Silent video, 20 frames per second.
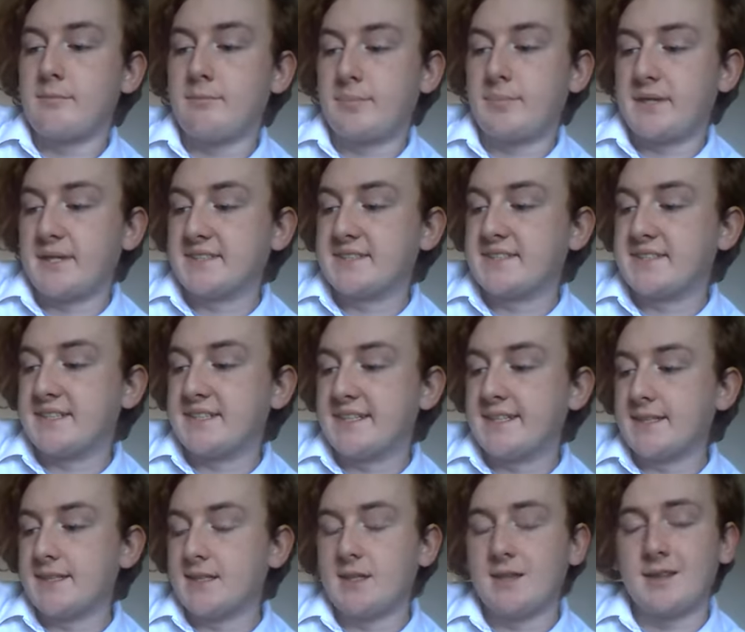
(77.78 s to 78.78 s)
Big
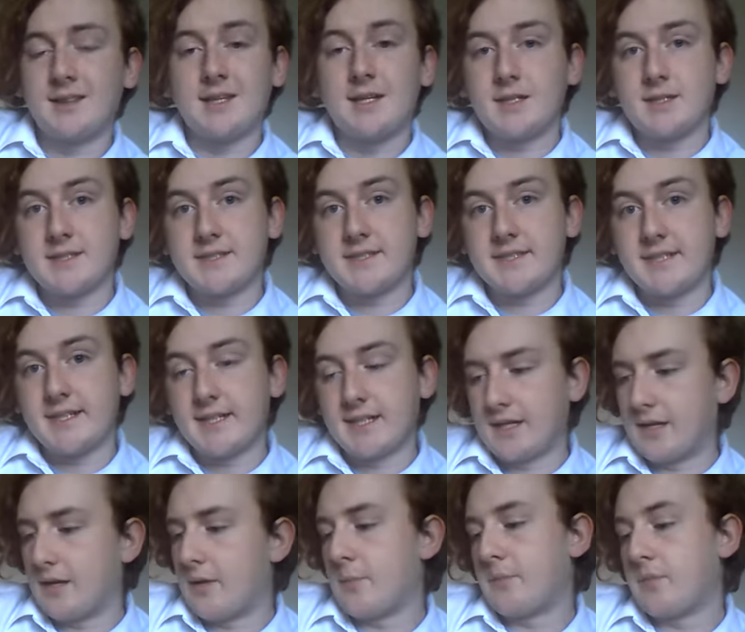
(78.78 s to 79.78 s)
C, little c.
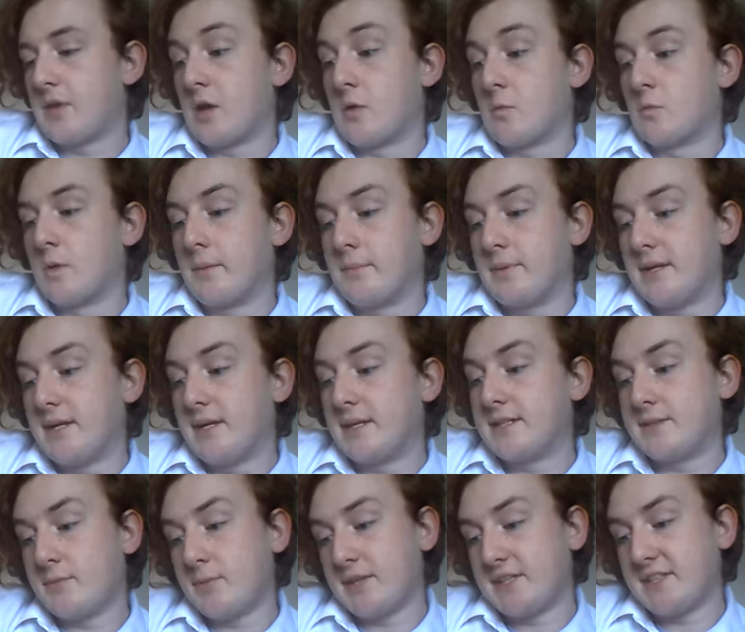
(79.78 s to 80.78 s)
What
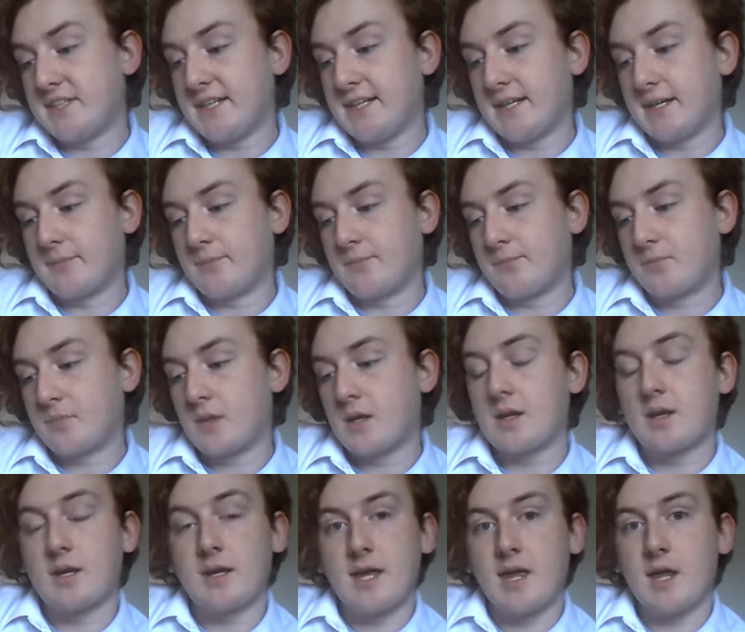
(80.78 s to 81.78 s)
begins with C?
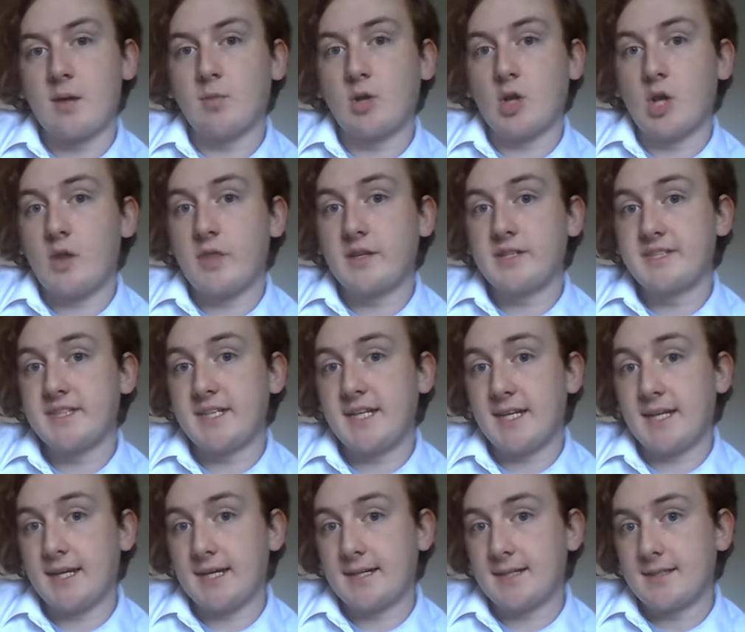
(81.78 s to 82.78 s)
Camel on the
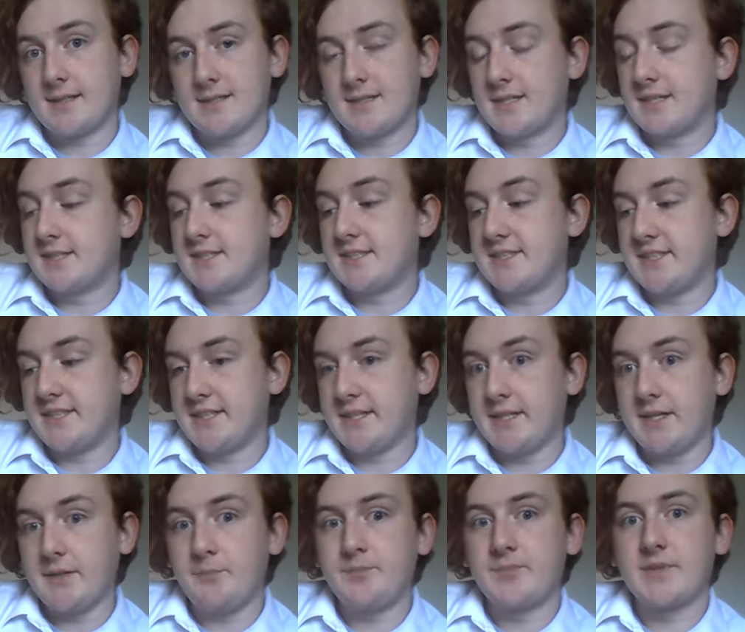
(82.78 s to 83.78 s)
ceiling.
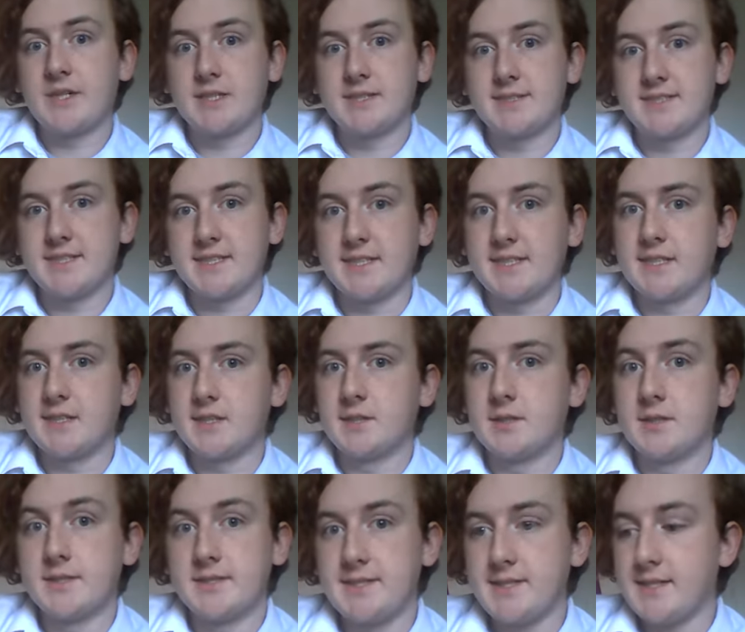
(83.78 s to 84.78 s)
C, C,
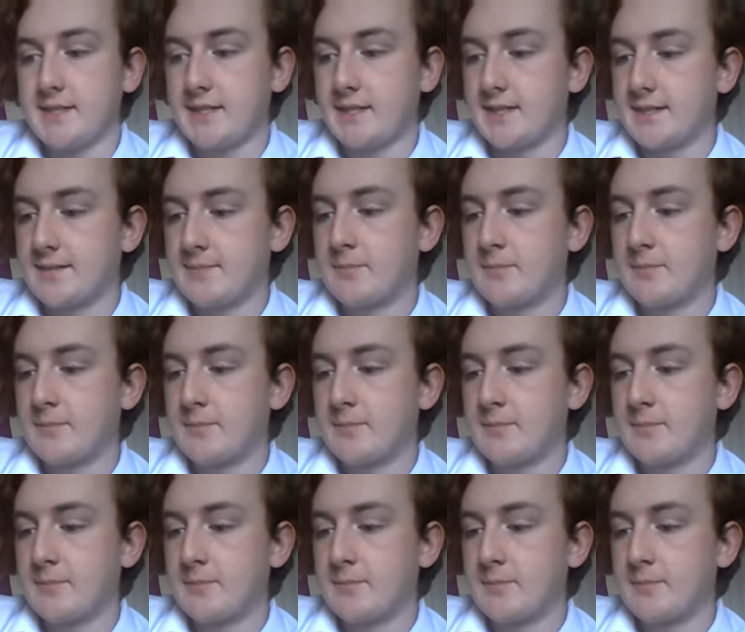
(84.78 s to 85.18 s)
C.